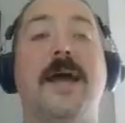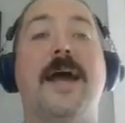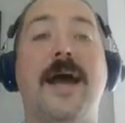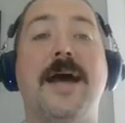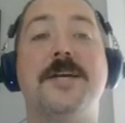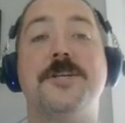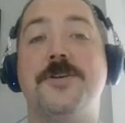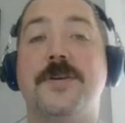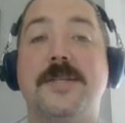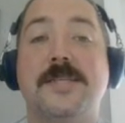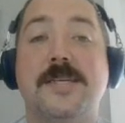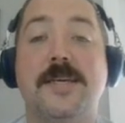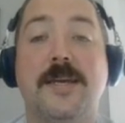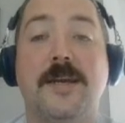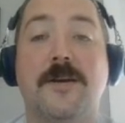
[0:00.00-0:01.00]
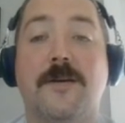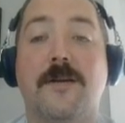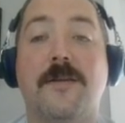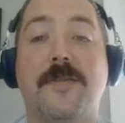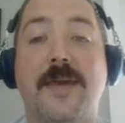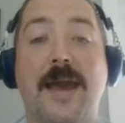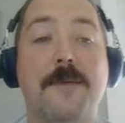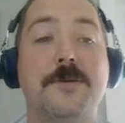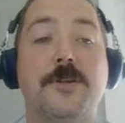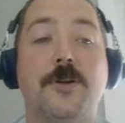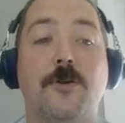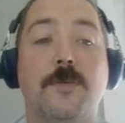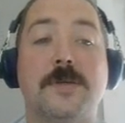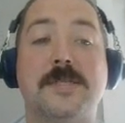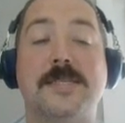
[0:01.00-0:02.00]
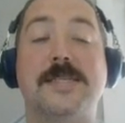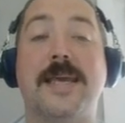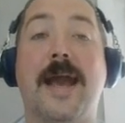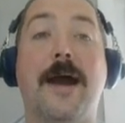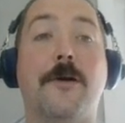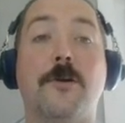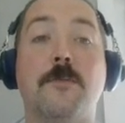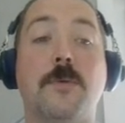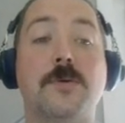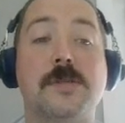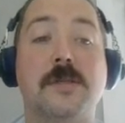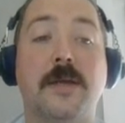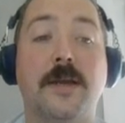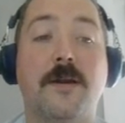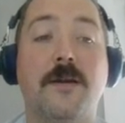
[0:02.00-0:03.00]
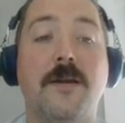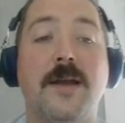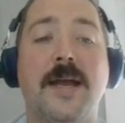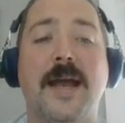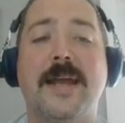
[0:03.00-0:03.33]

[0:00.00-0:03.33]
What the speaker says: As you can see here, the epidermis is the outermost layer,